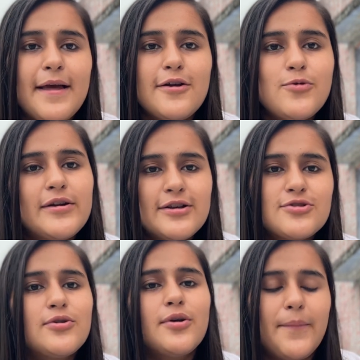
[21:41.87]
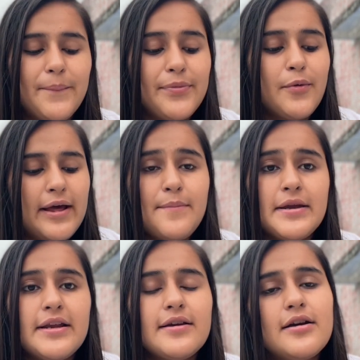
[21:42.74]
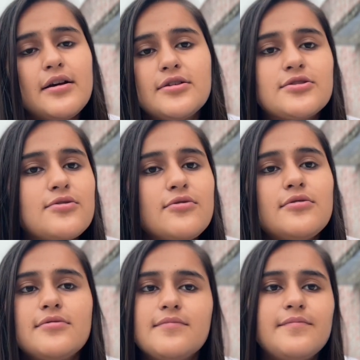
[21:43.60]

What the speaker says: You understood what I mean? So